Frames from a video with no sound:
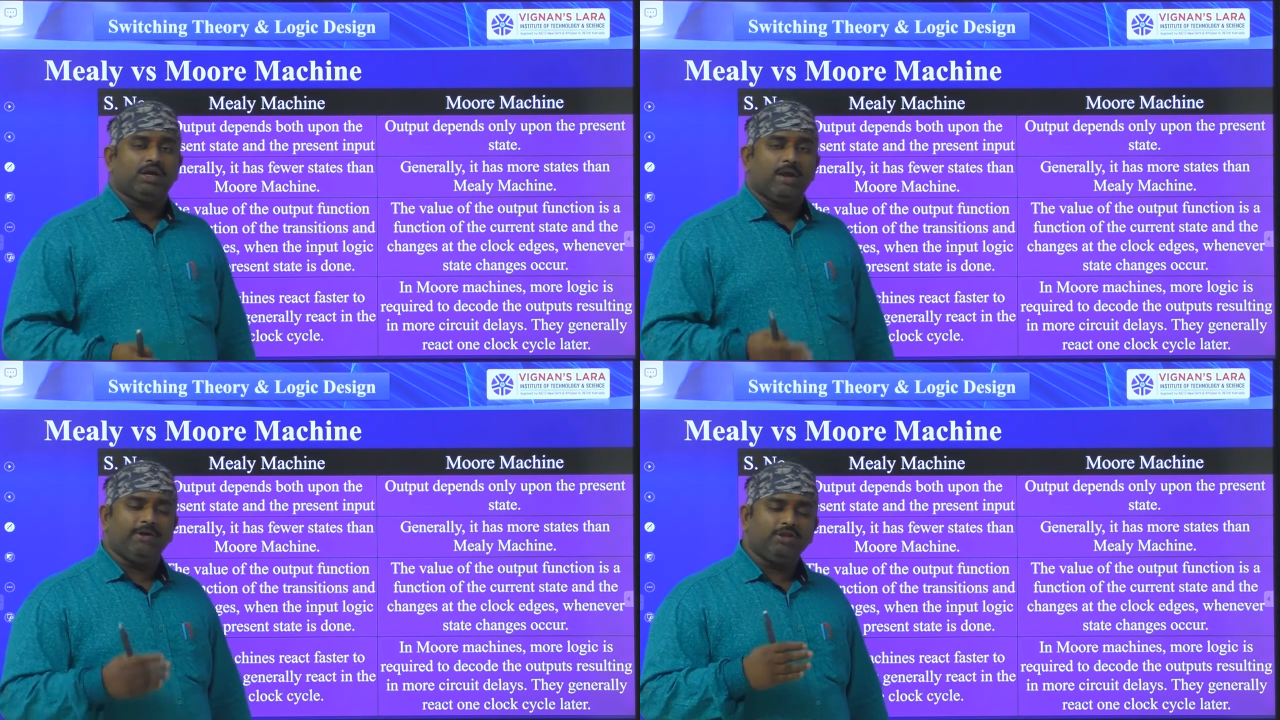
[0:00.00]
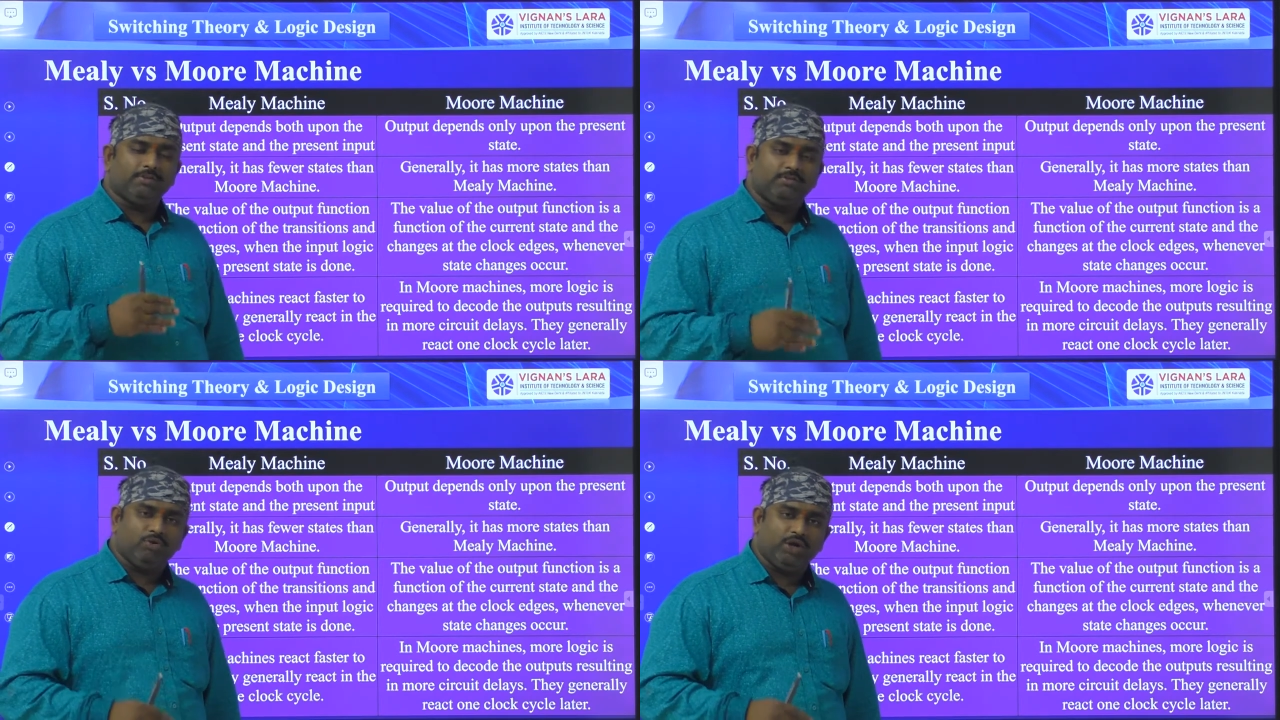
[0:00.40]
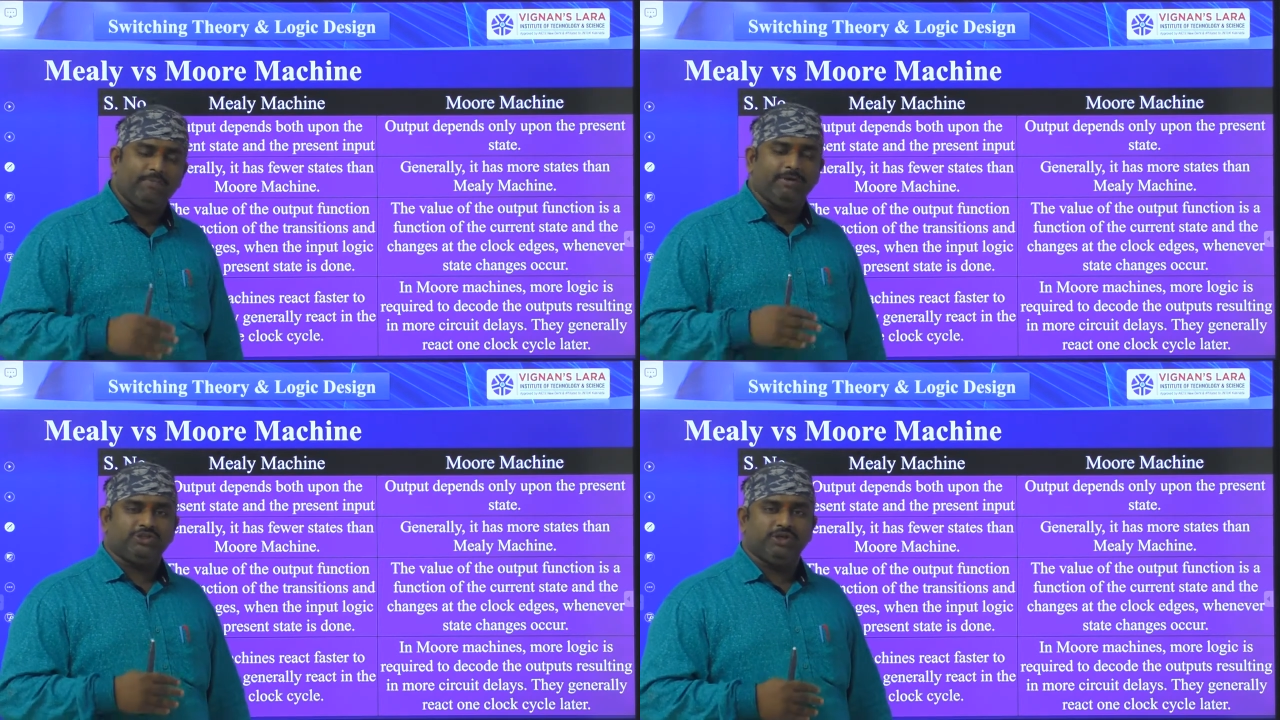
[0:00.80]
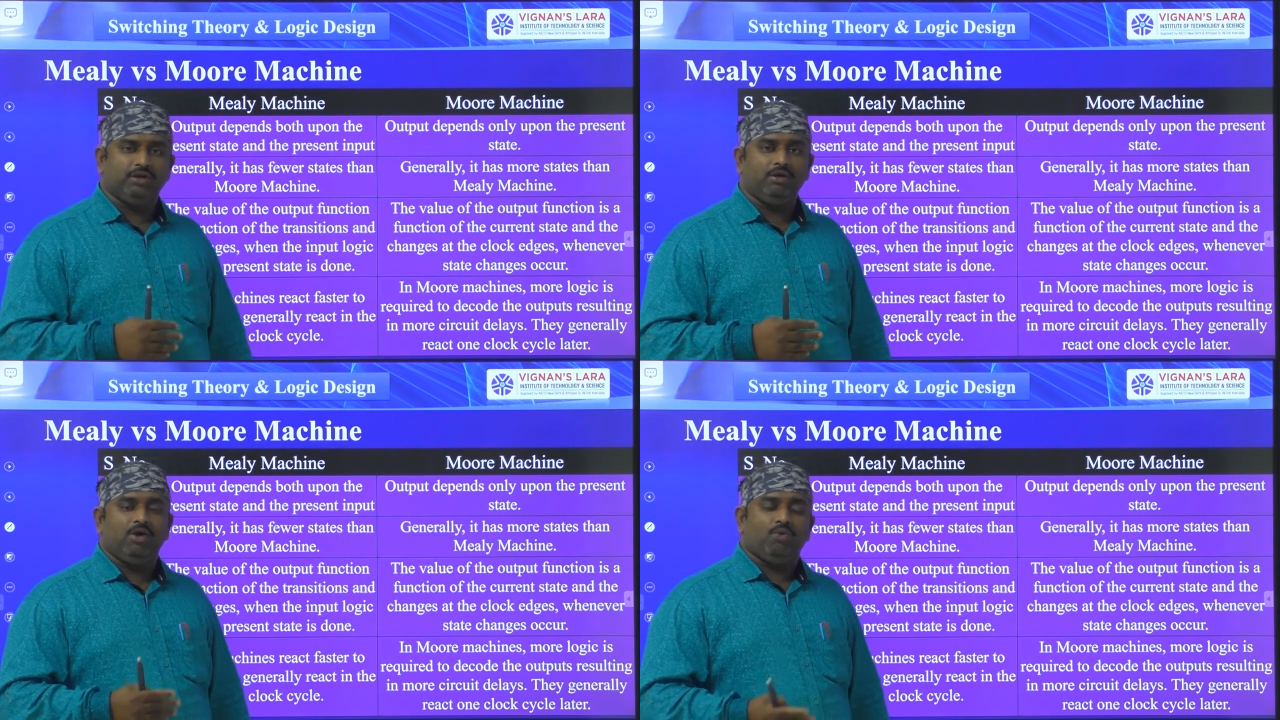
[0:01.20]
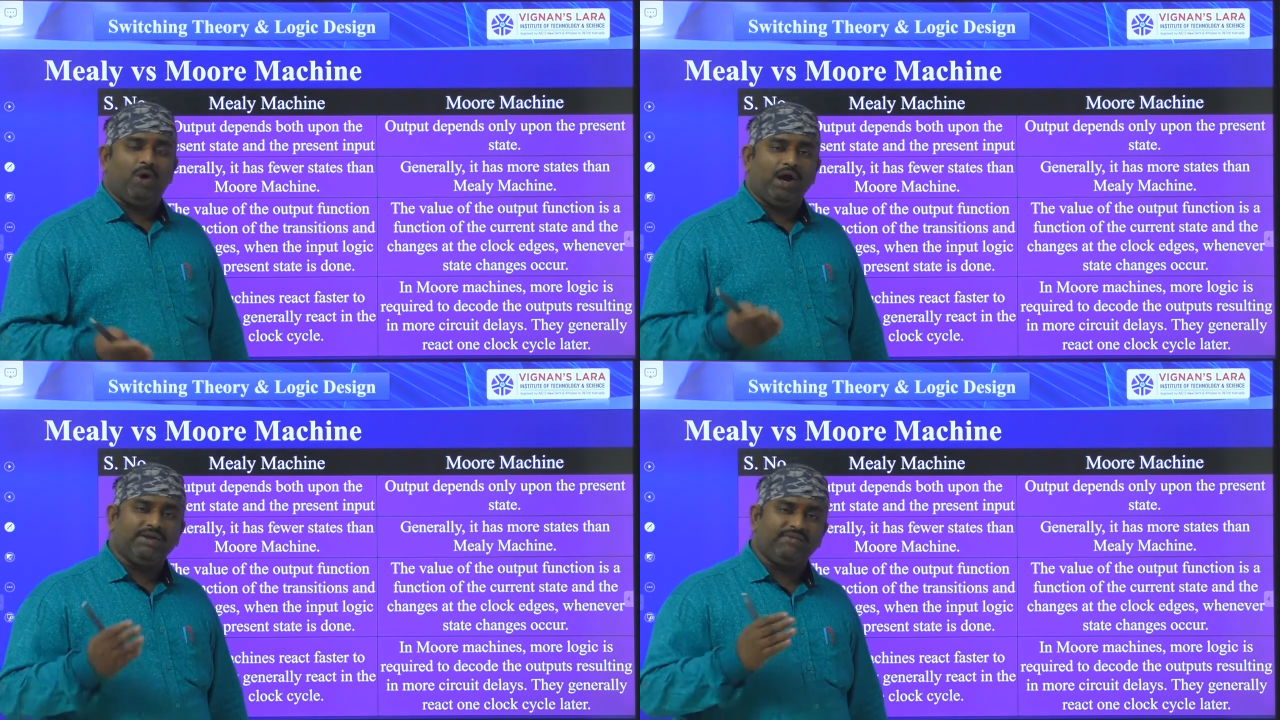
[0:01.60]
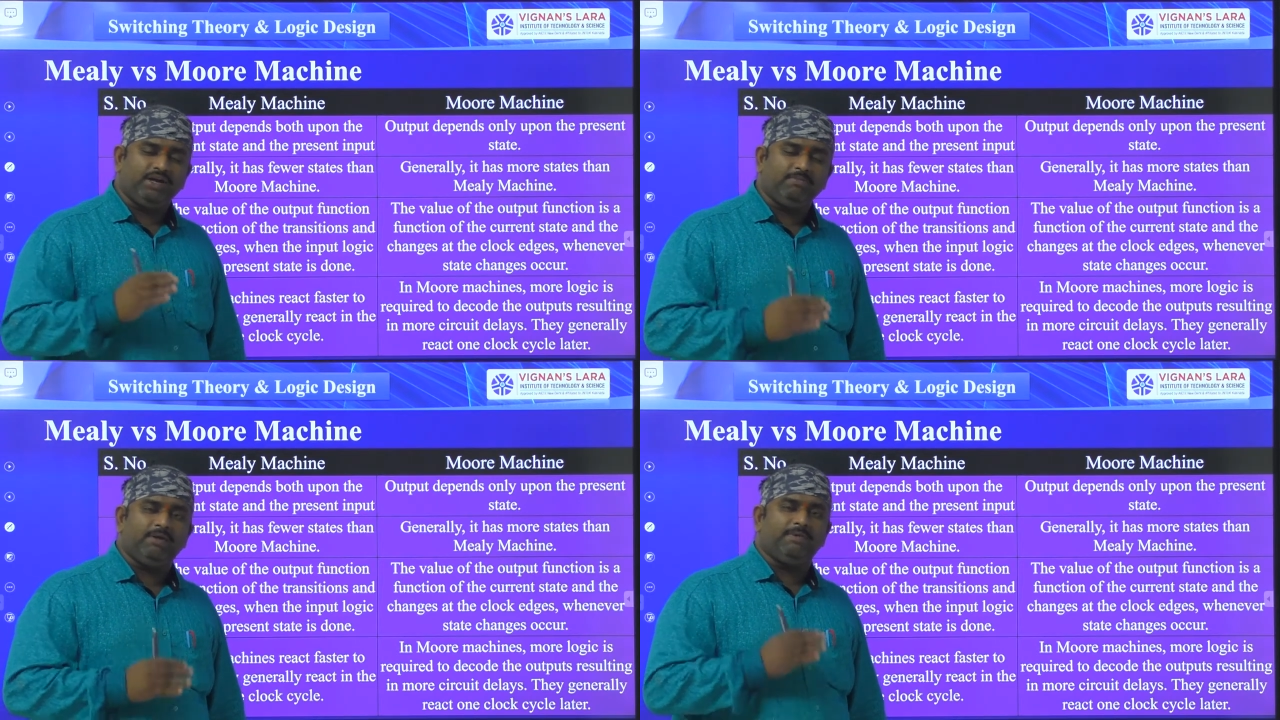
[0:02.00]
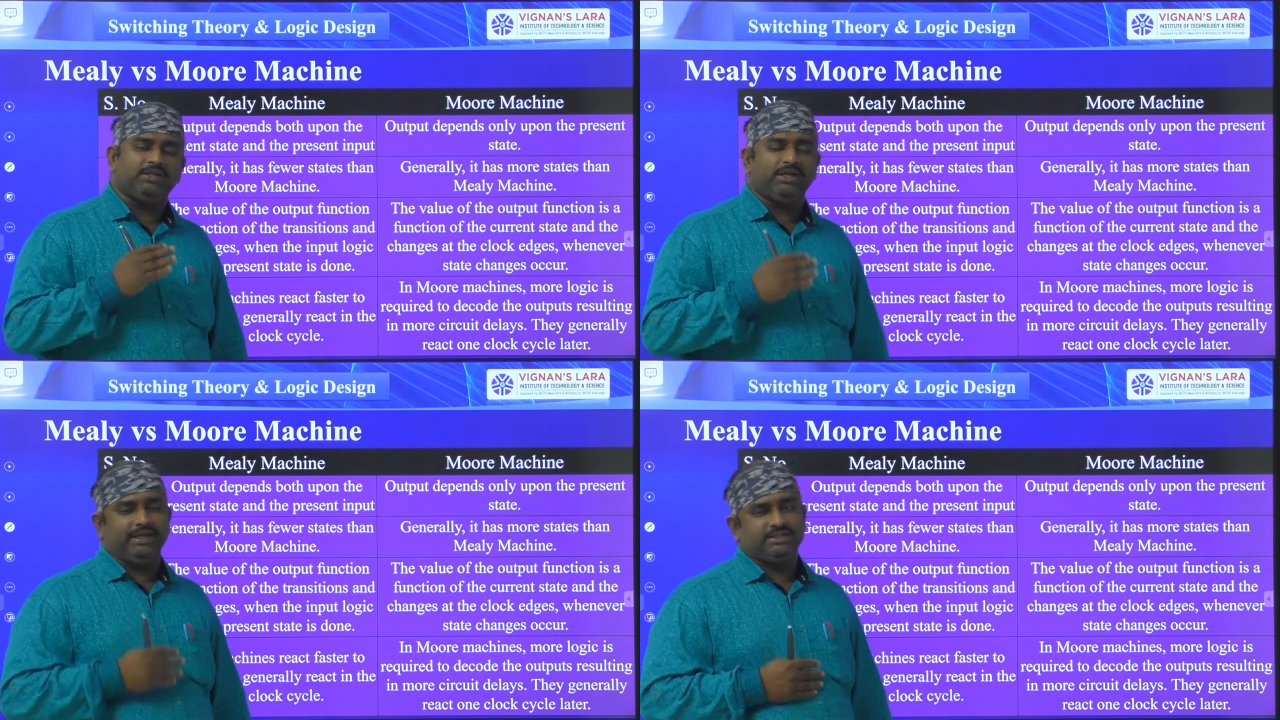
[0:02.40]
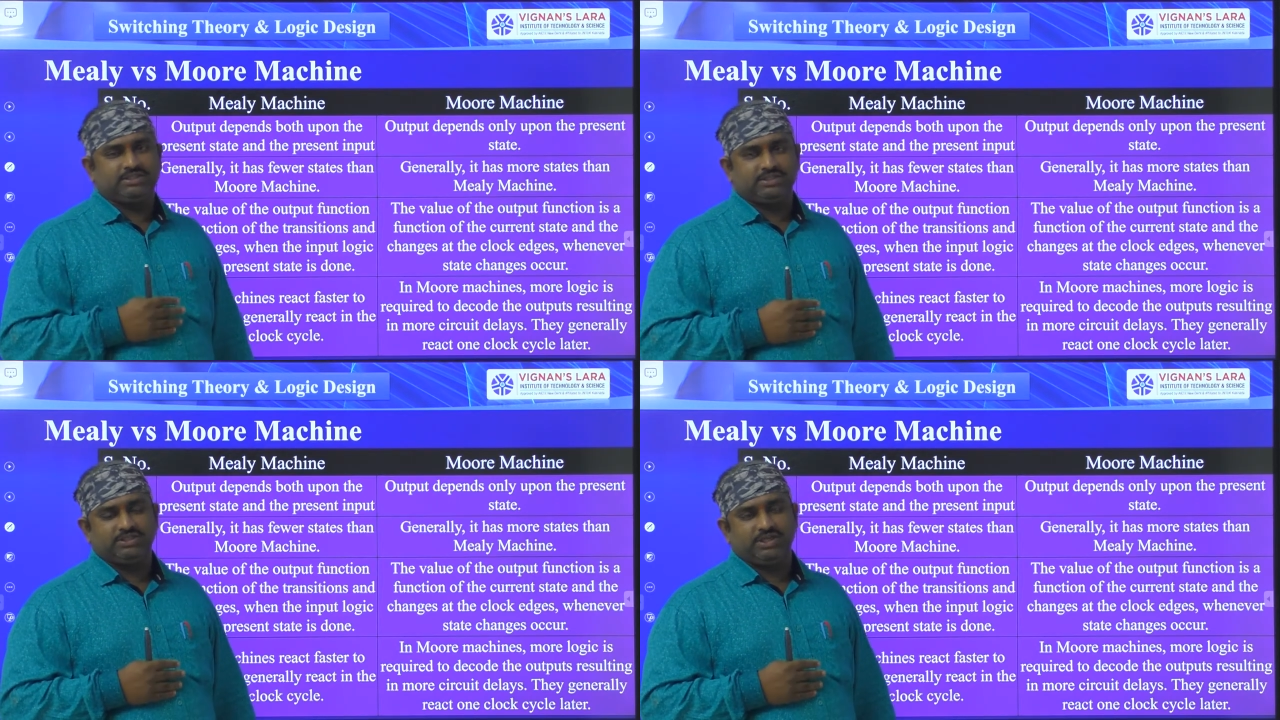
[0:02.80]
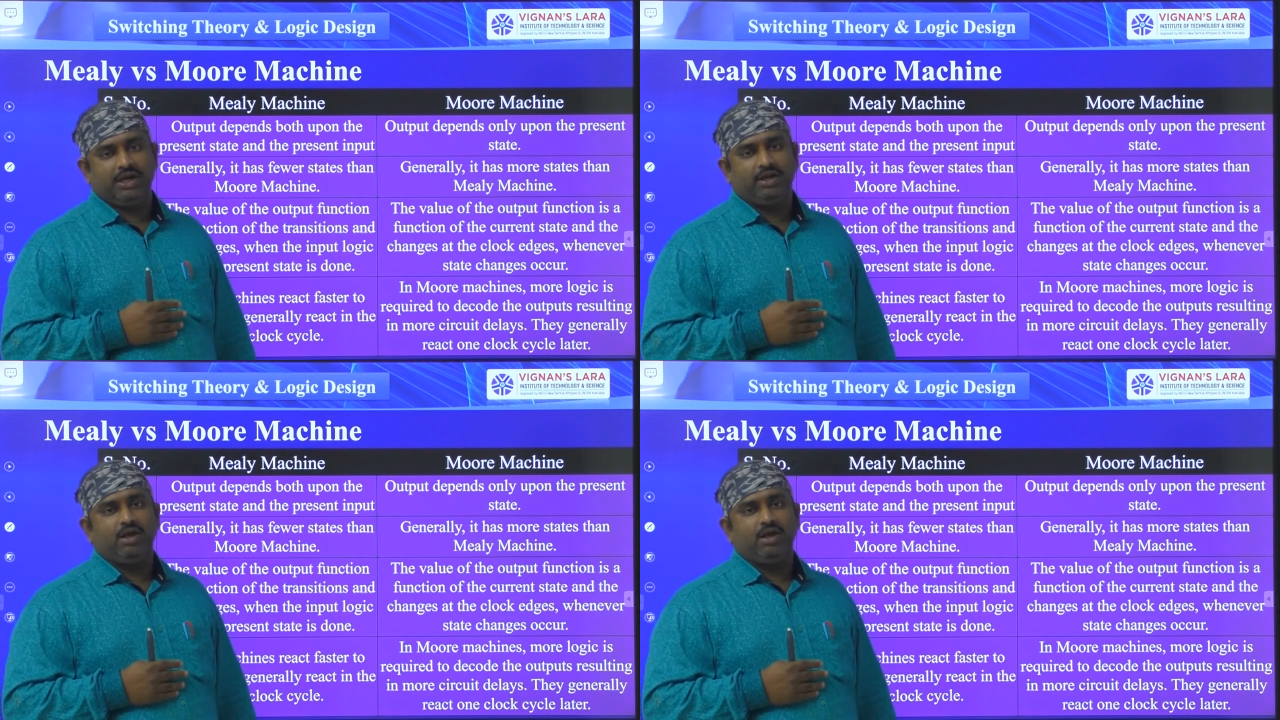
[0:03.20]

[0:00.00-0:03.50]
Coming to the Mealy machine, whatever it may be the next state,